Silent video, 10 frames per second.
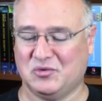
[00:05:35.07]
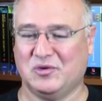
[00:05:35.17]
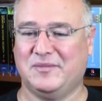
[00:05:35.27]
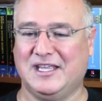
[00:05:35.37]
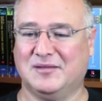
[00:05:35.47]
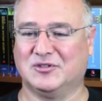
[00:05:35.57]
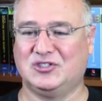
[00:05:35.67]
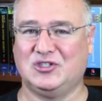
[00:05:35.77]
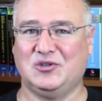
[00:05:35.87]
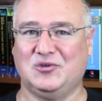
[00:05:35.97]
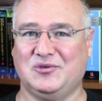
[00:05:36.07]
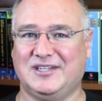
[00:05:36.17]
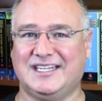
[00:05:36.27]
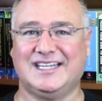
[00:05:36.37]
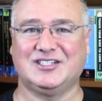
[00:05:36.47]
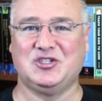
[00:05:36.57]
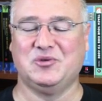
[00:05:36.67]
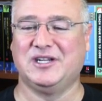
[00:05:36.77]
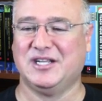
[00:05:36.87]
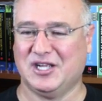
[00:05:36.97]
that we'll be able to connect
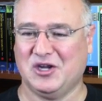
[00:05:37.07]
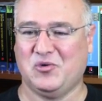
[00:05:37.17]
to it